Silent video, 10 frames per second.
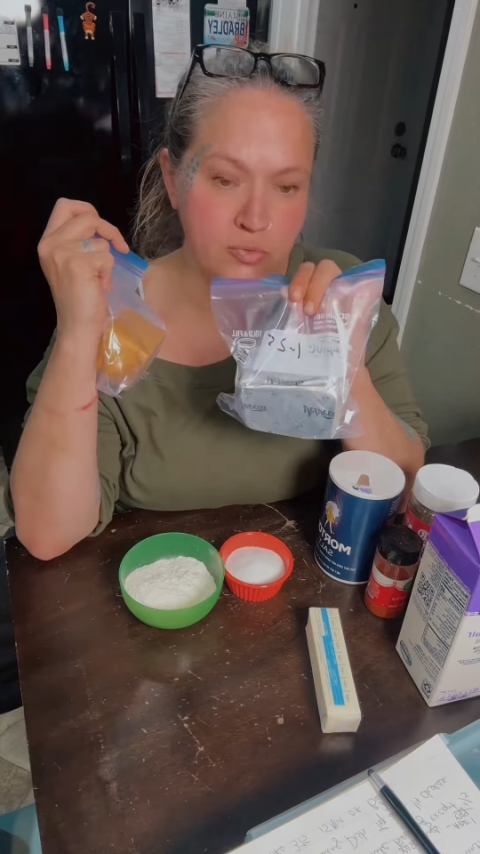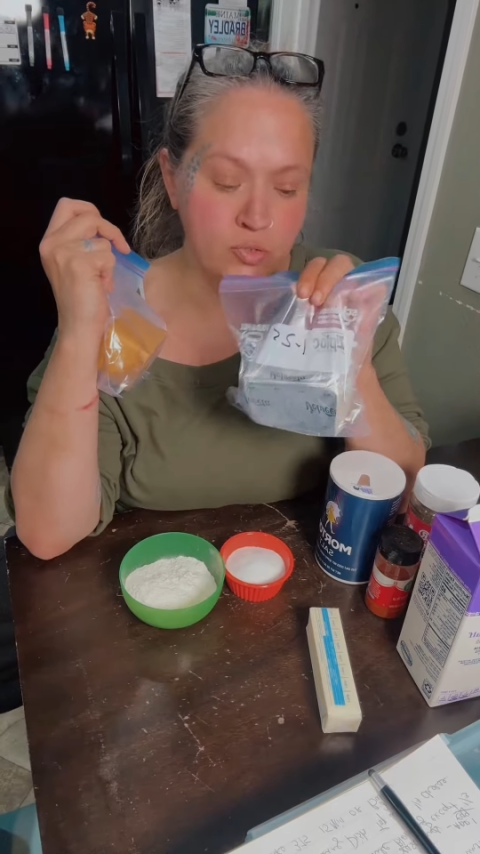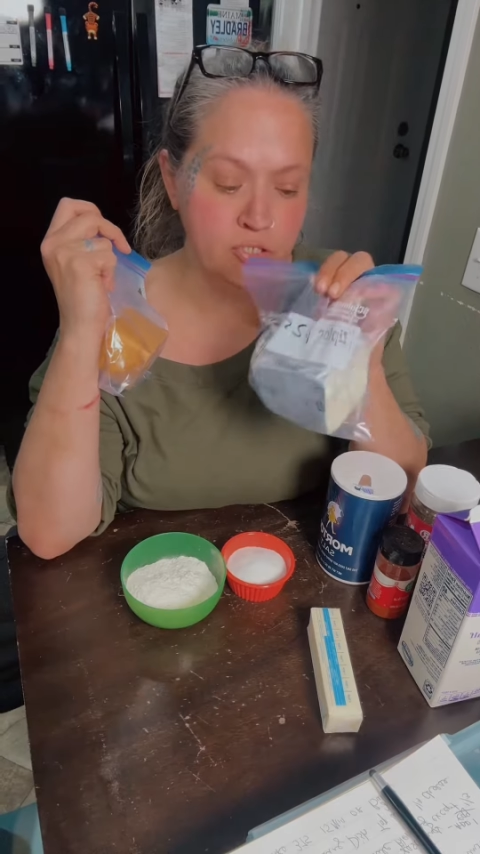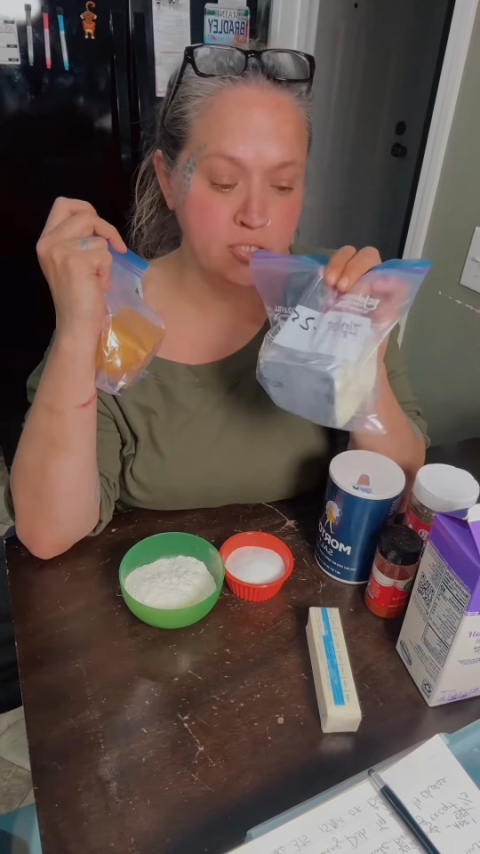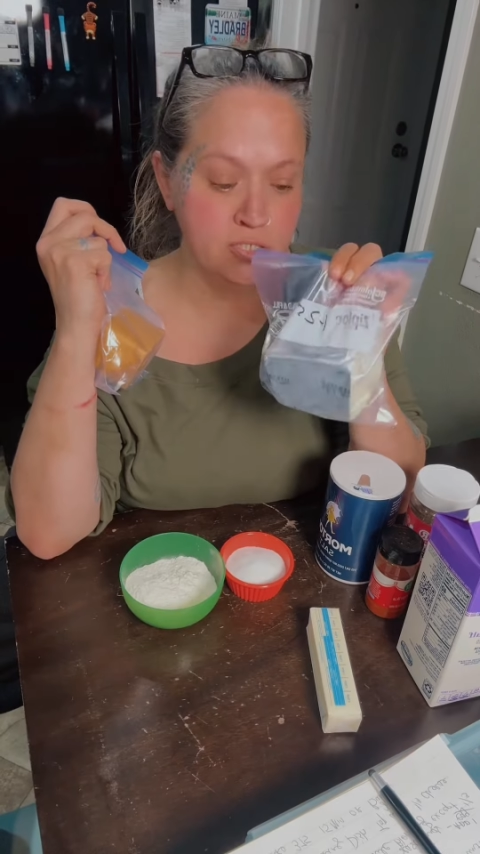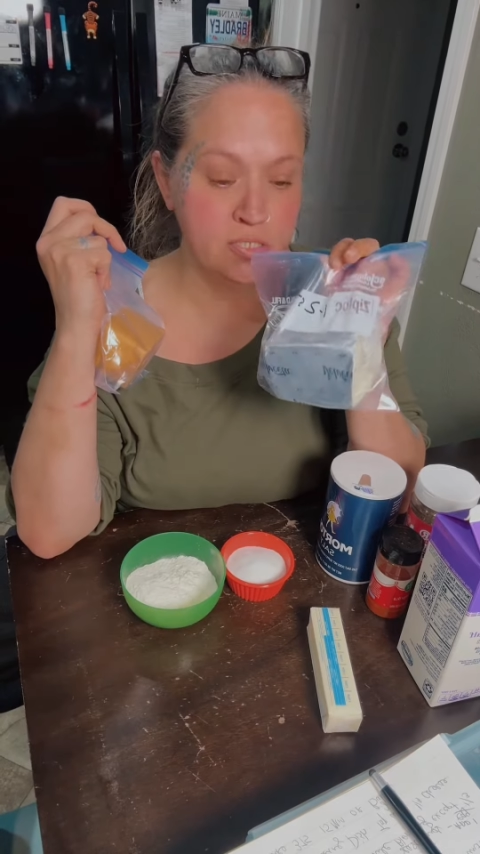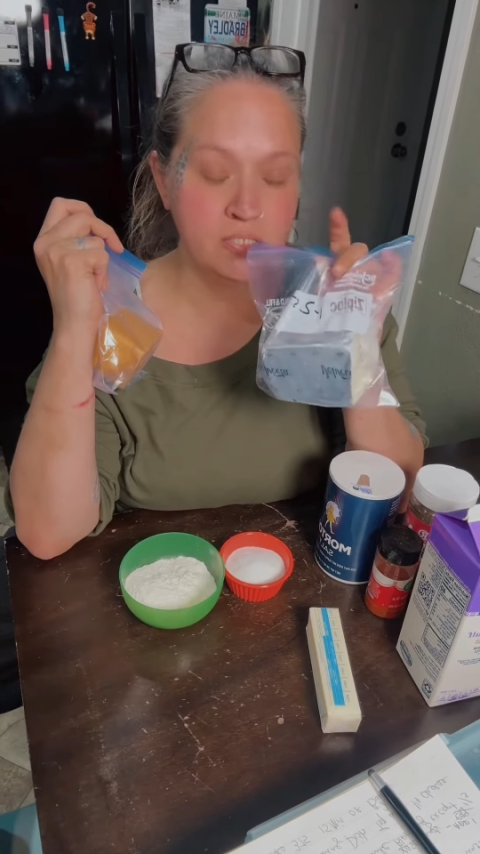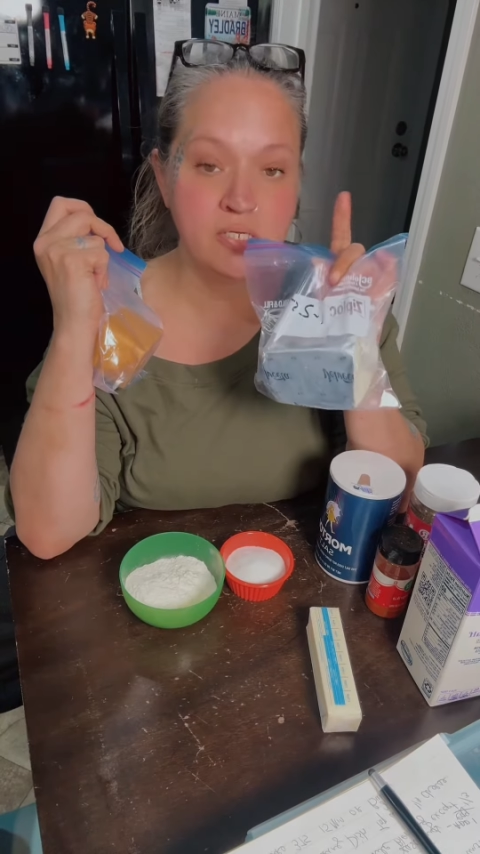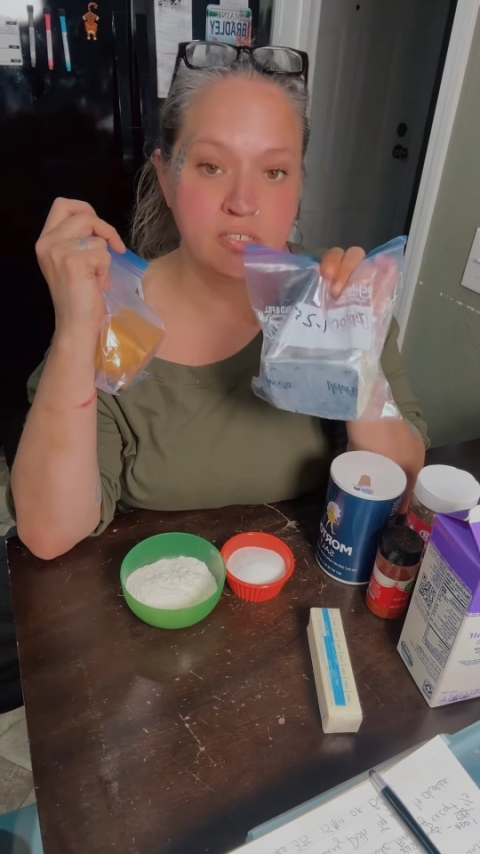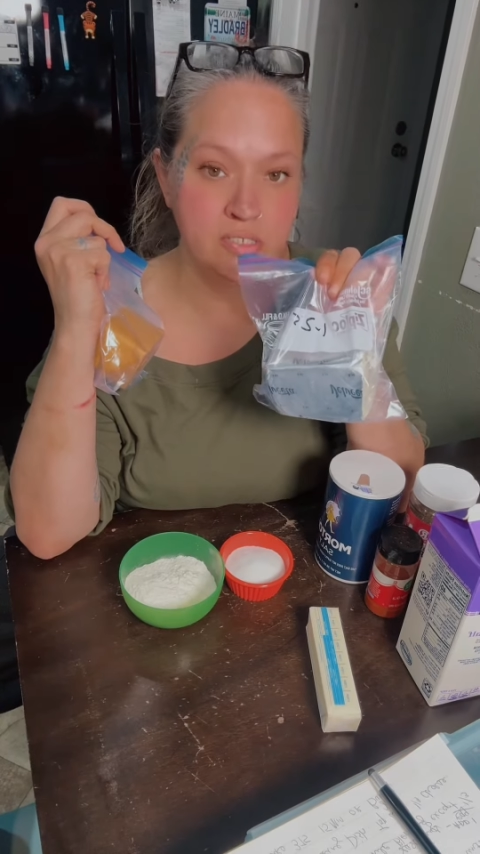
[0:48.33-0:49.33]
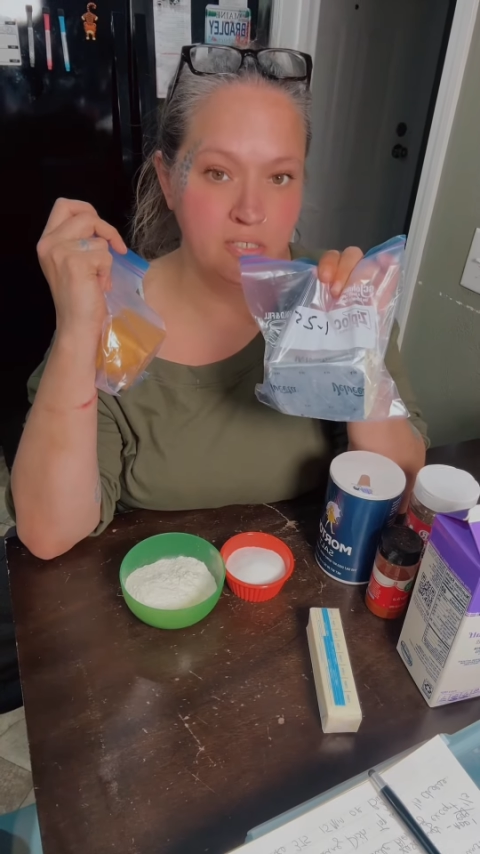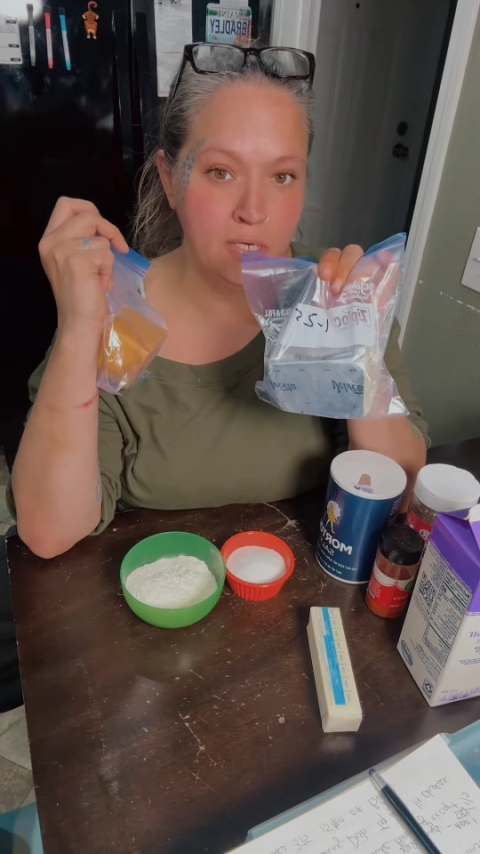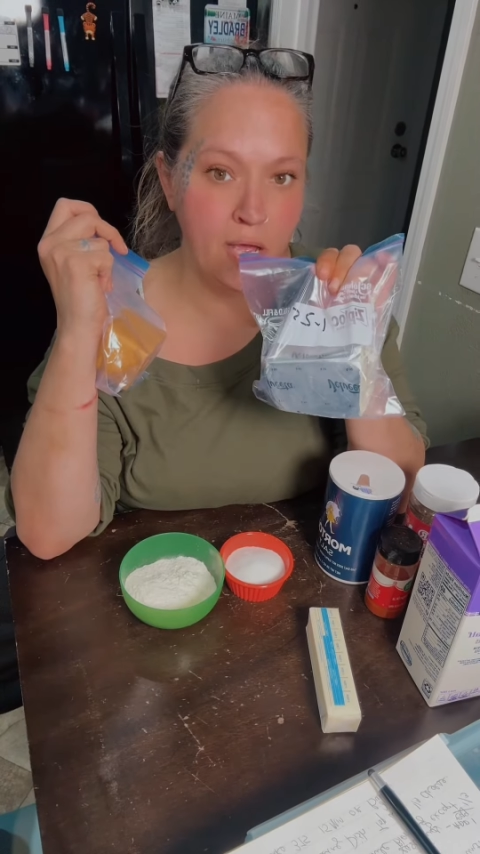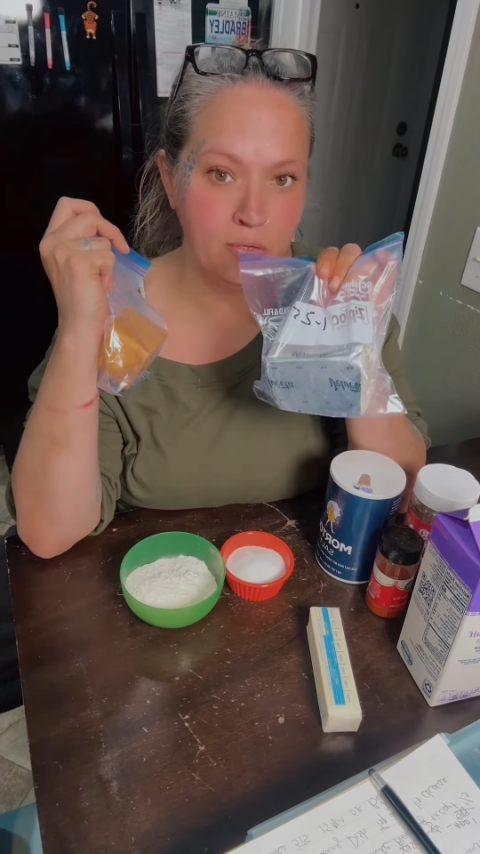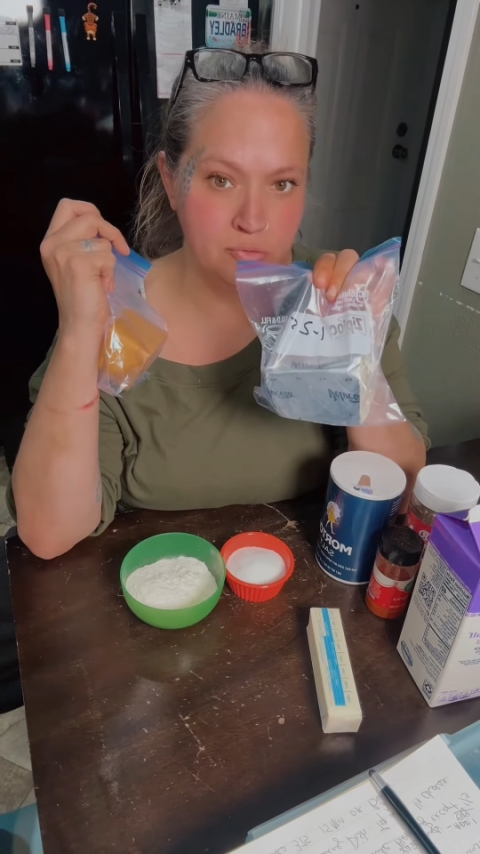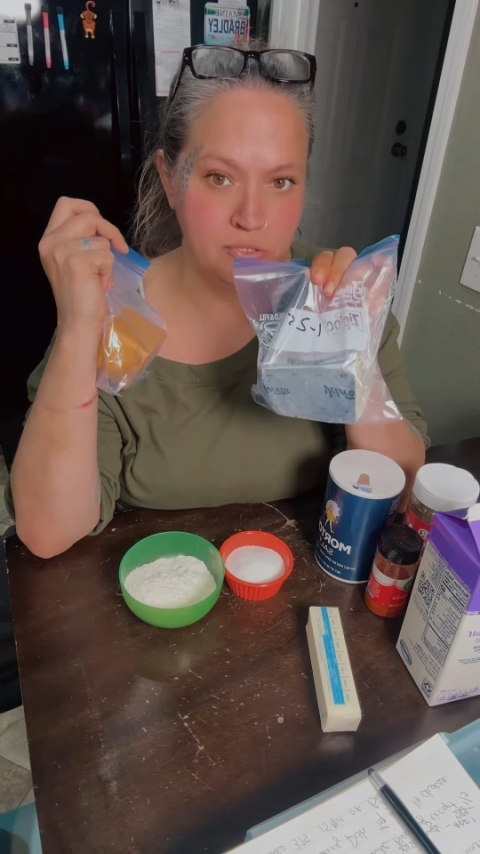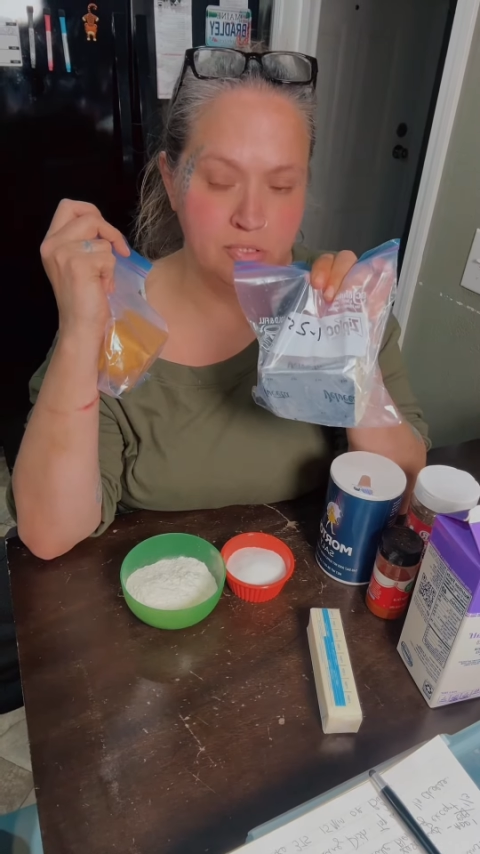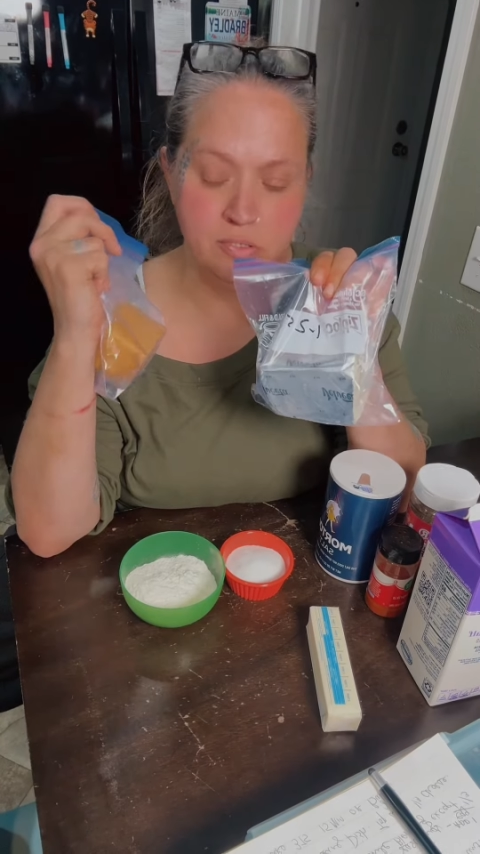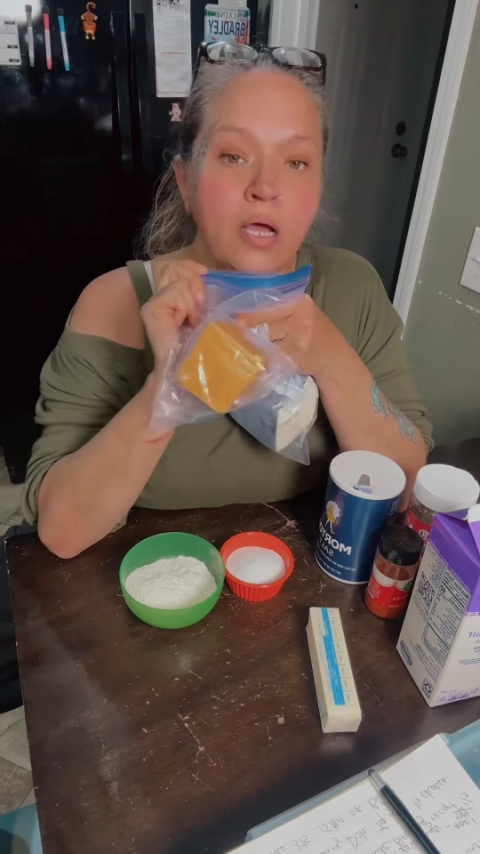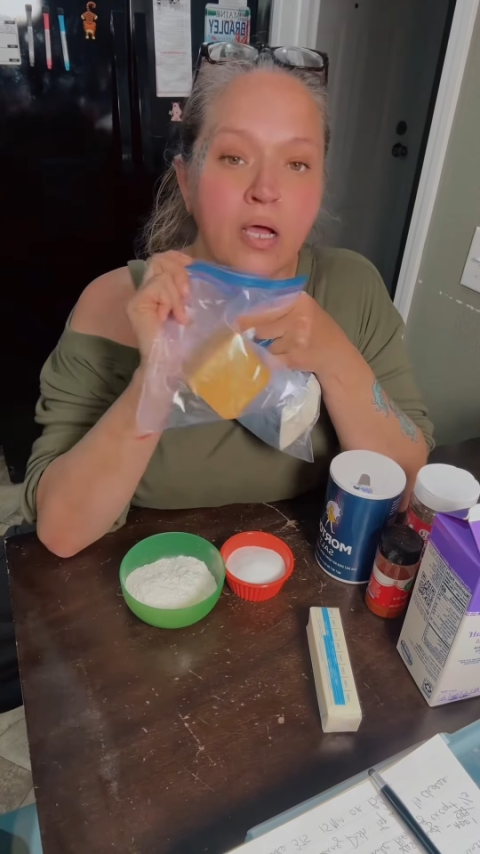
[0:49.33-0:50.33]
which this is 16 ounces.